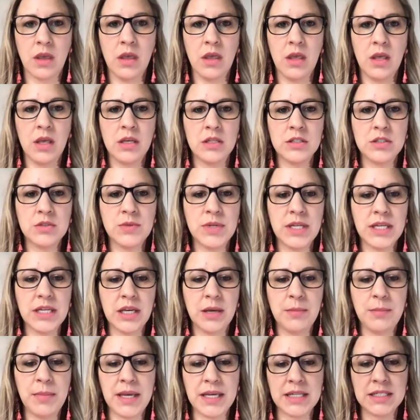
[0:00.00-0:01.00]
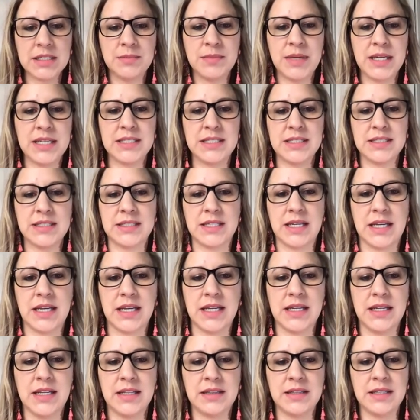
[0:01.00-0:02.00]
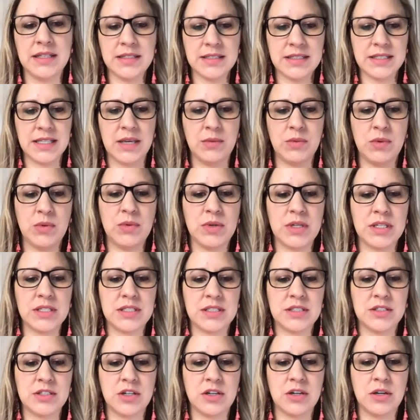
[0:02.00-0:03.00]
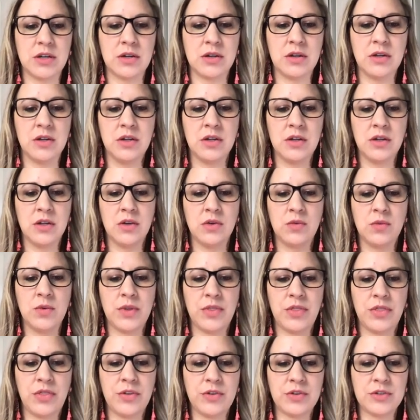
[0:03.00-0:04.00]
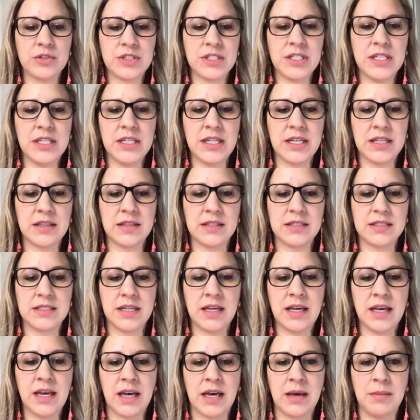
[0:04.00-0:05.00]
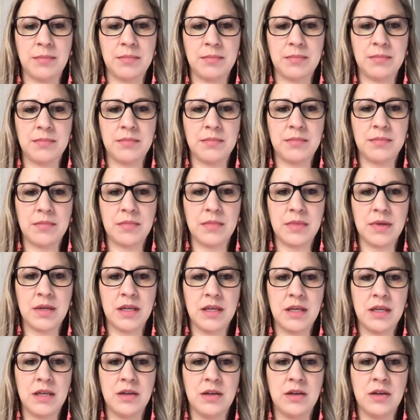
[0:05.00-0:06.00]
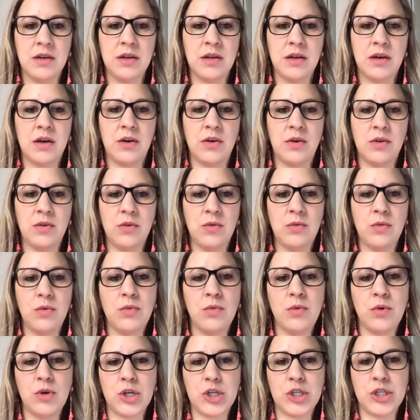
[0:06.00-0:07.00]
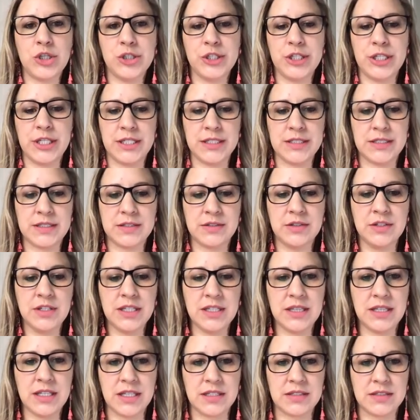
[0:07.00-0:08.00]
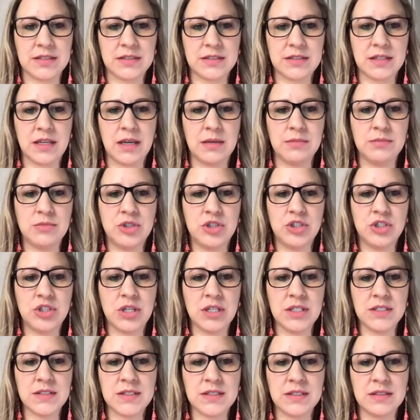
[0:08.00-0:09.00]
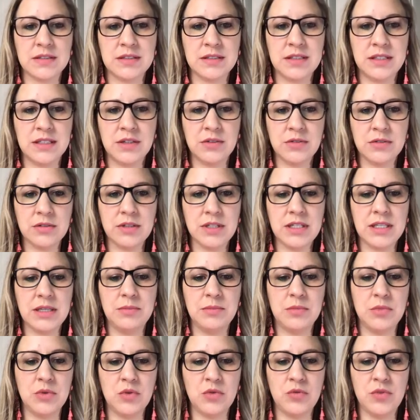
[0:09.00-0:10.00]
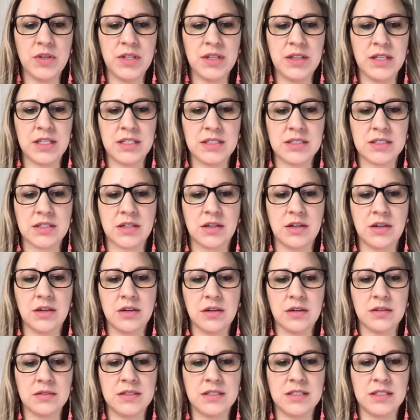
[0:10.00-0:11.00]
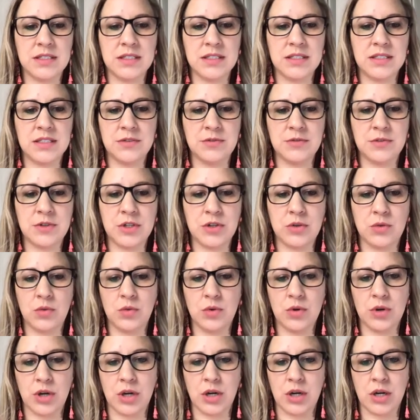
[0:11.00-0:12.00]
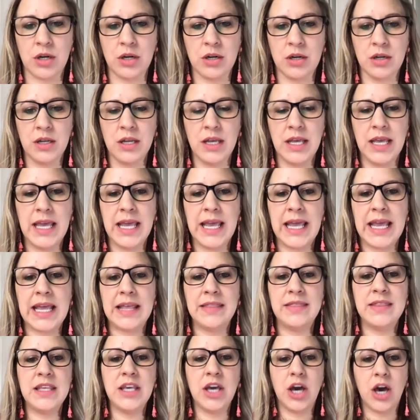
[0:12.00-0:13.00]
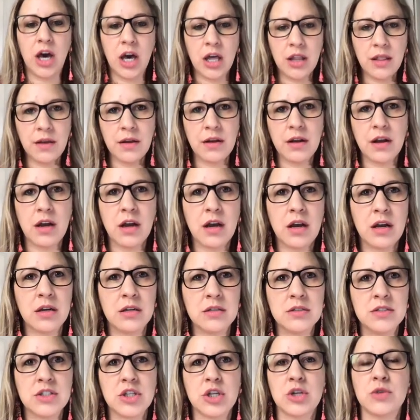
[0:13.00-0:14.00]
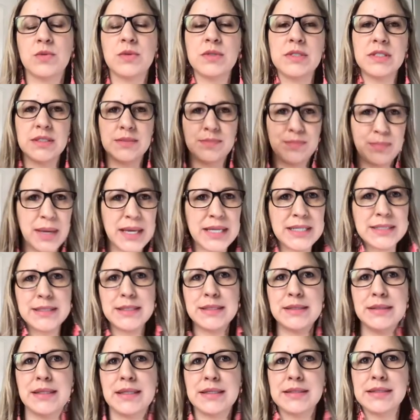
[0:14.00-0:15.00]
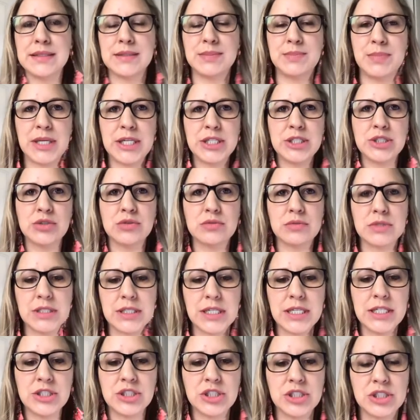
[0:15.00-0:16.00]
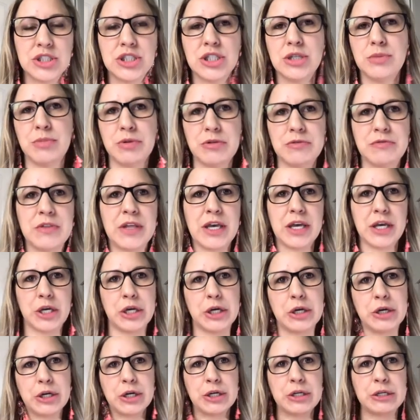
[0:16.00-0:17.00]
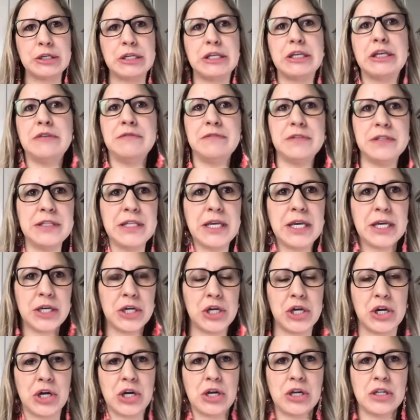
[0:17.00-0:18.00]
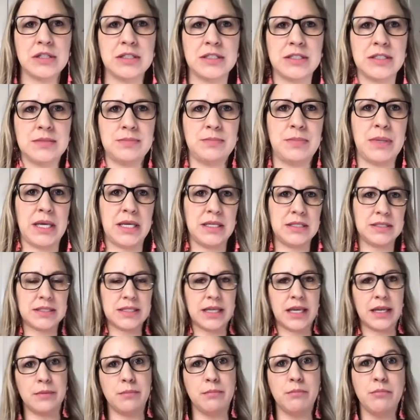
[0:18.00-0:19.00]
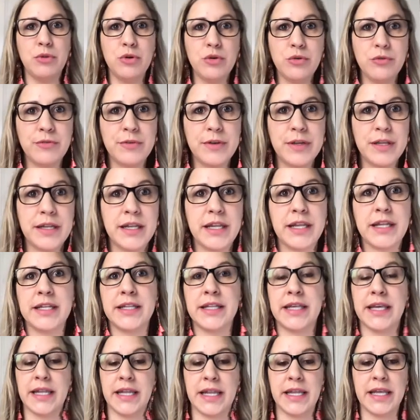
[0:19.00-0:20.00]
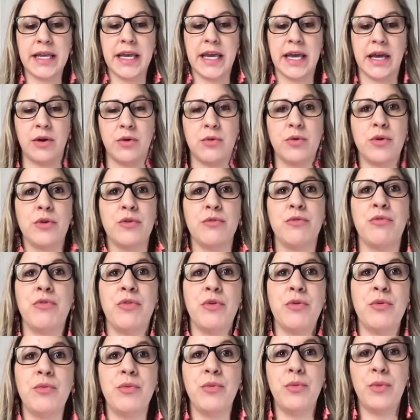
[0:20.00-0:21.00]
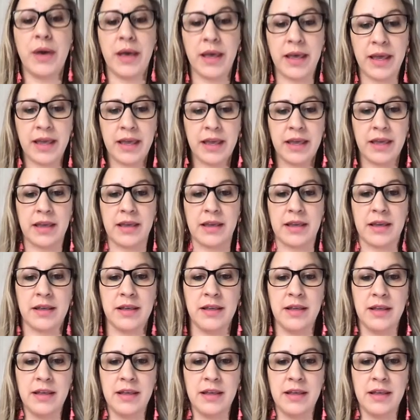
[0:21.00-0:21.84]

So when I come back to my design, and let's say we want to start with 13 at the top, oh goodness, look at this. I'm just literally moving these cards in a different order, and the other cards are respecting that spatial relationship of that card, giving that card its space, and moving and getting out of the way.